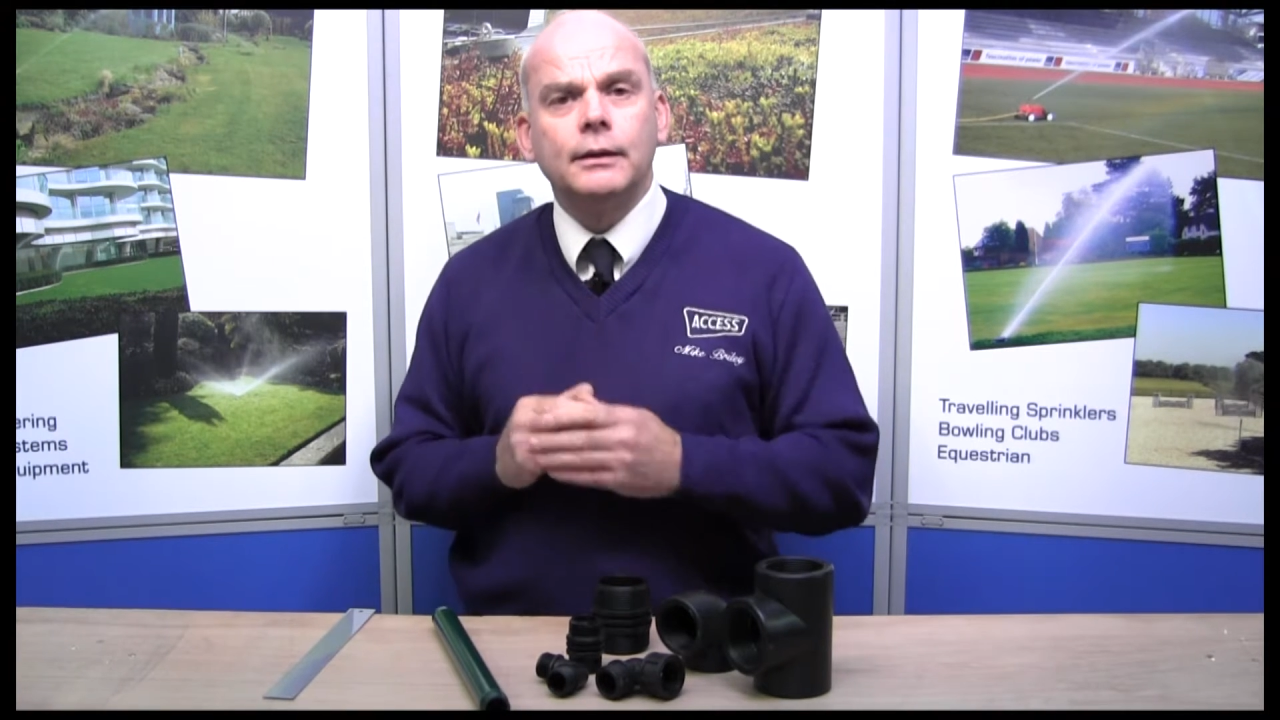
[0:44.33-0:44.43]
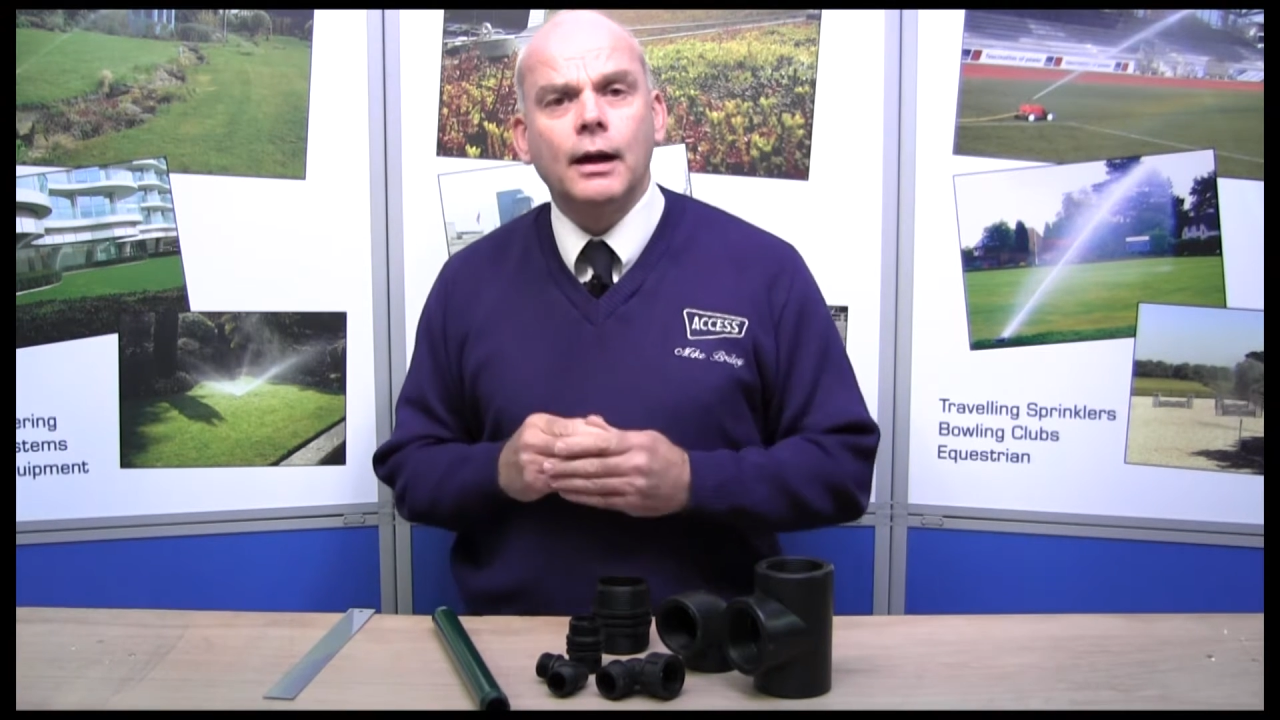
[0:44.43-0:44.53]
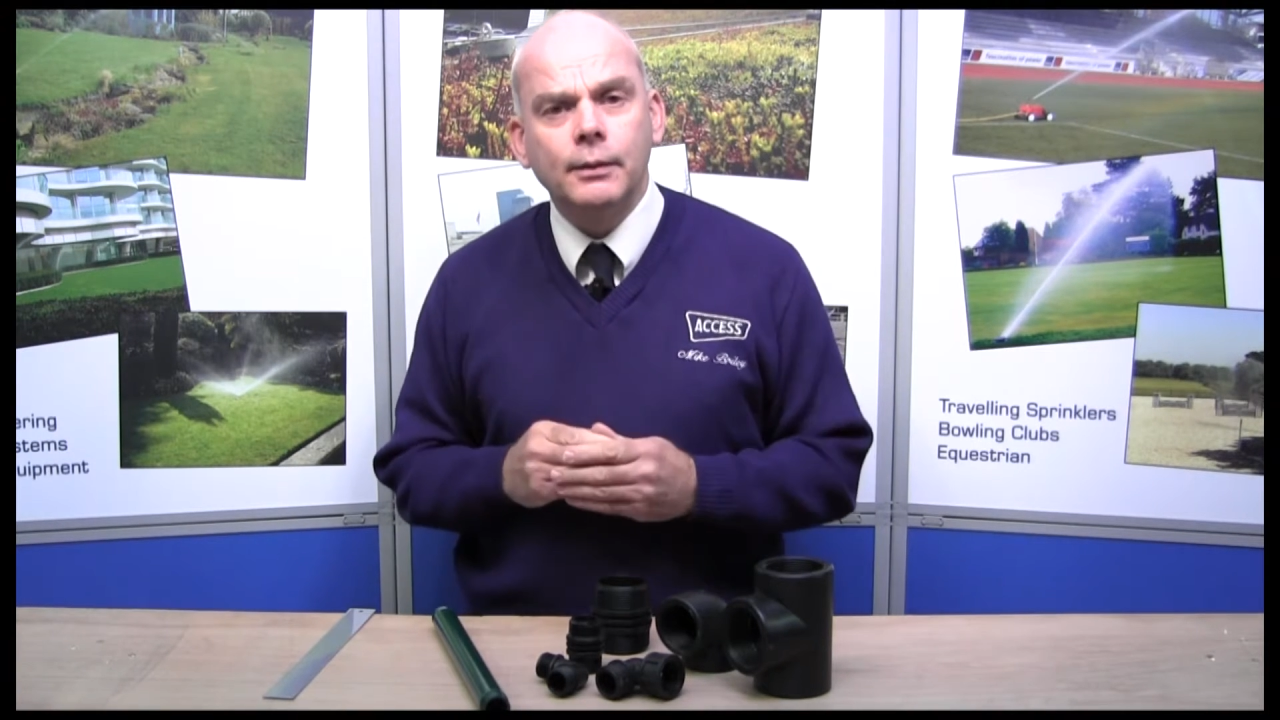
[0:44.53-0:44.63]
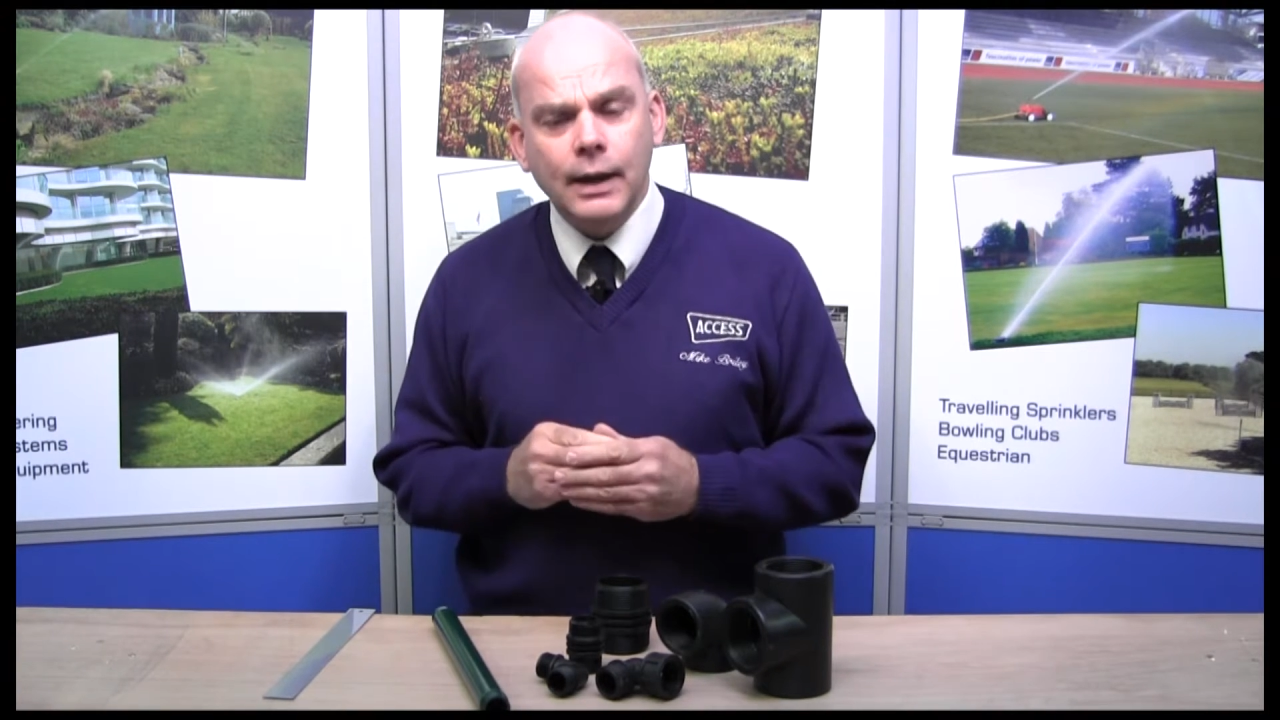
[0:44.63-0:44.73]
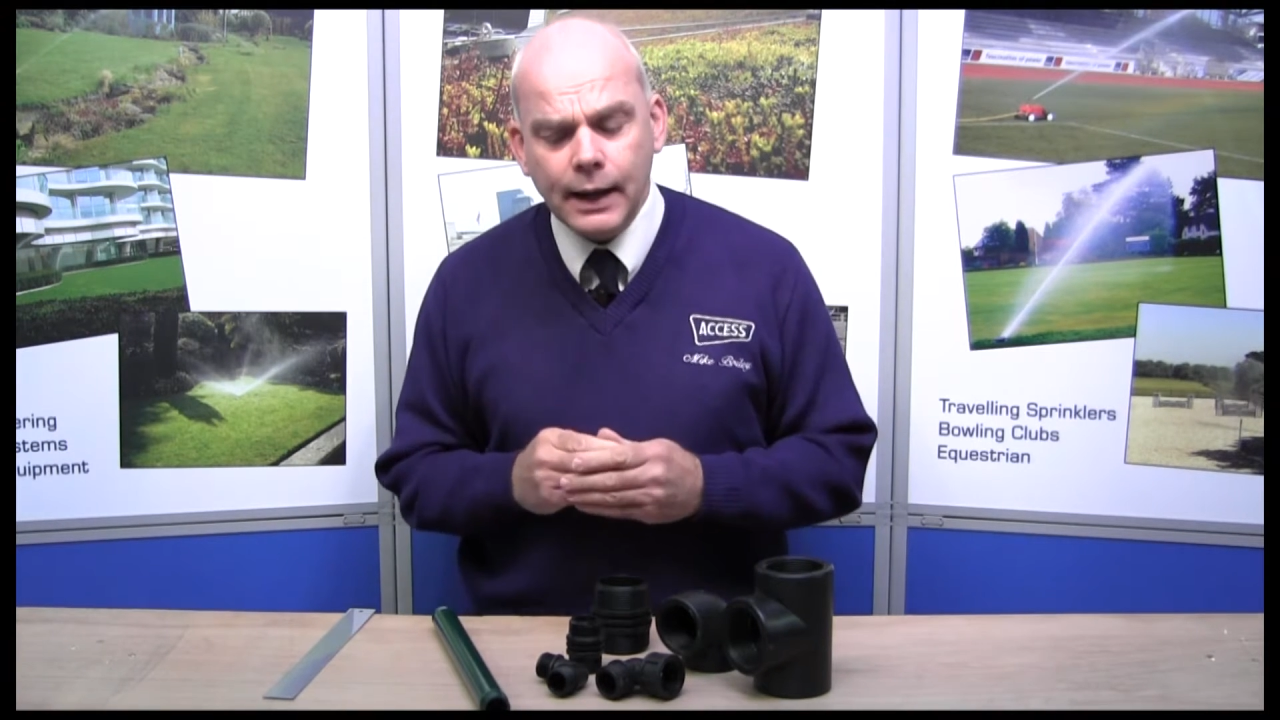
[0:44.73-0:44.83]

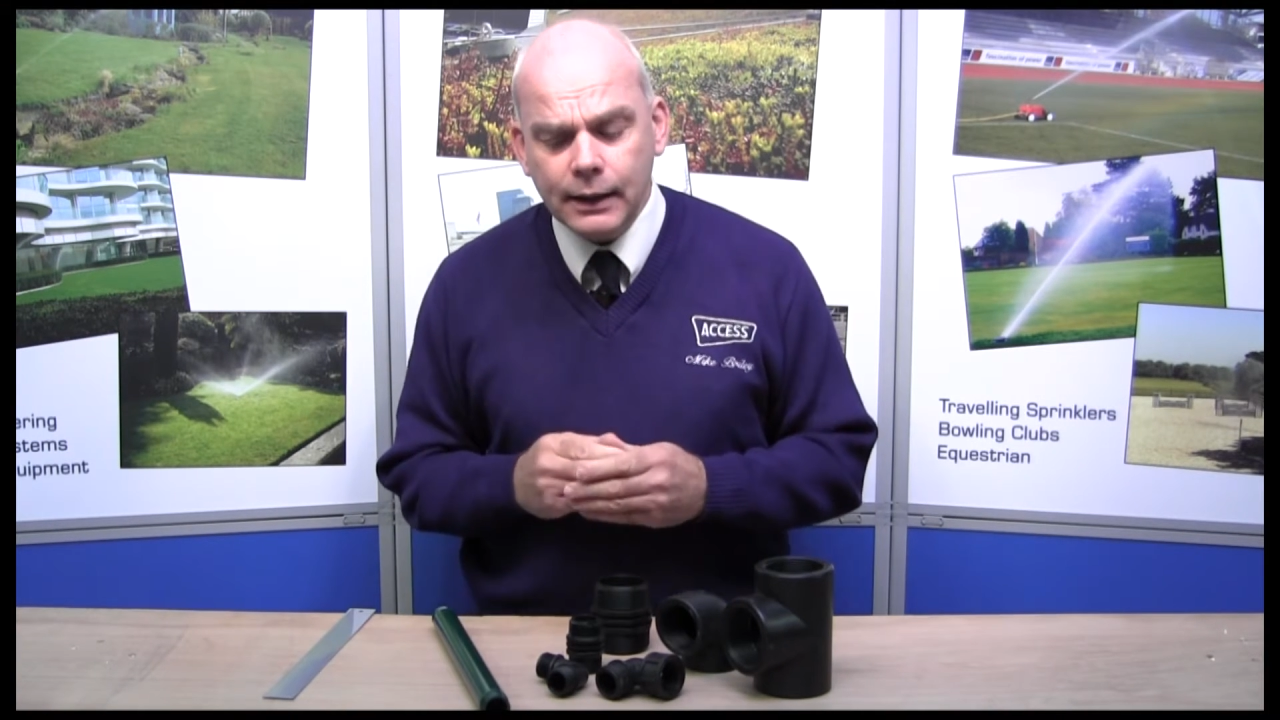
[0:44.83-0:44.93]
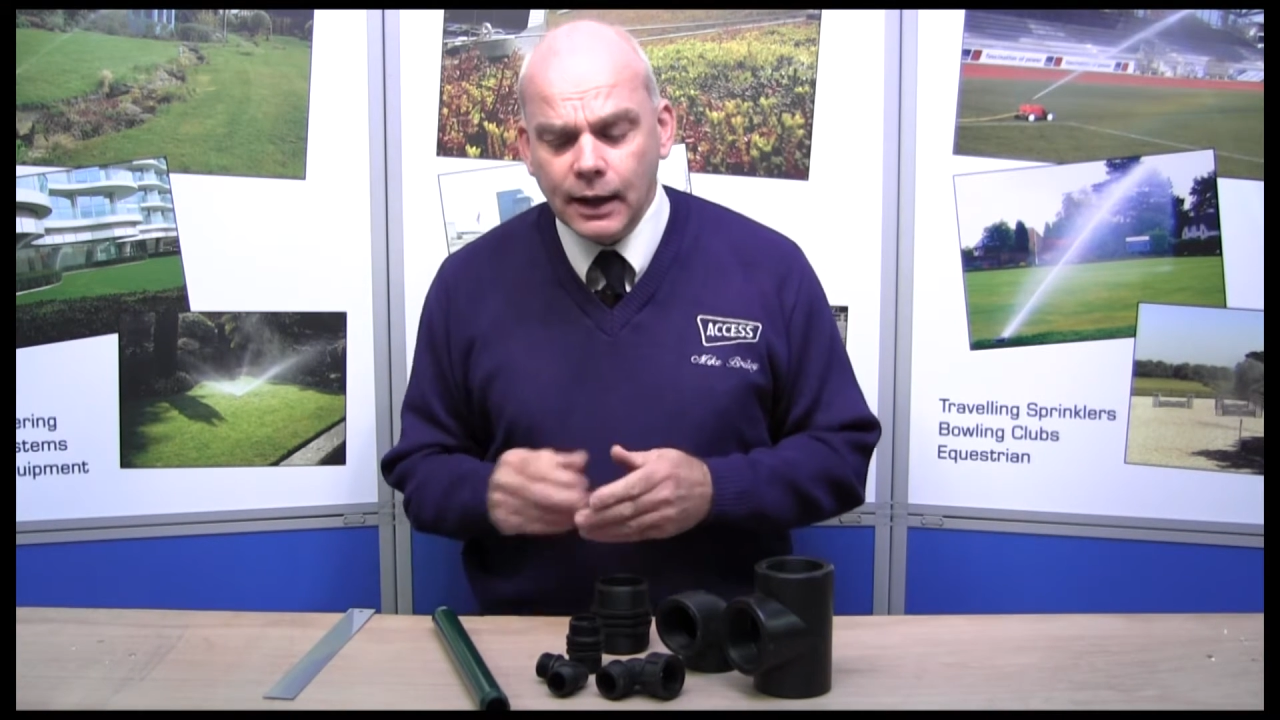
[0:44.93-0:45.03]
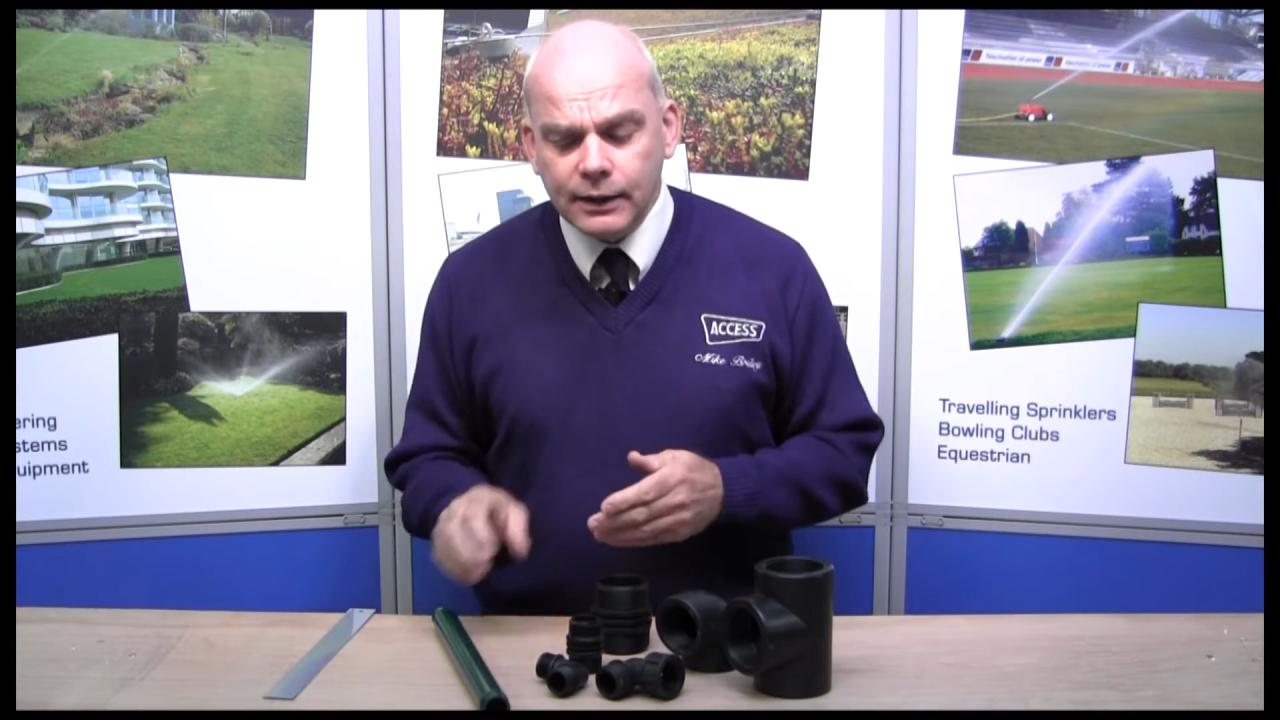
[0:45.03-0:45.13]
Okay,